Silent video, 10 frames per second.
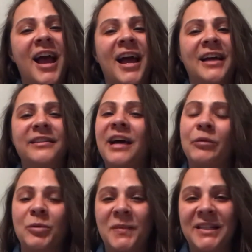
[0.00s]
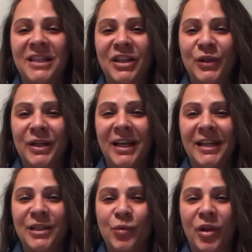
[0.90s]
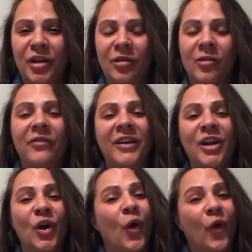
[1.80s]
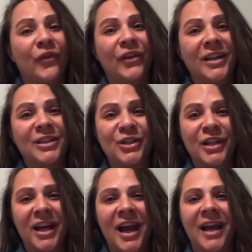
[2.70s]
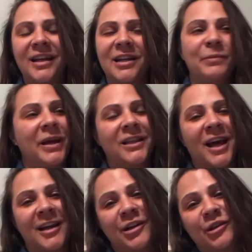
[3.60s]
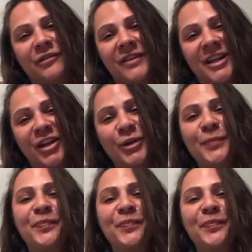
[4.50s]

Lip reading: And I will be seeing you ladies with another video. Hopefully today I can make that other video.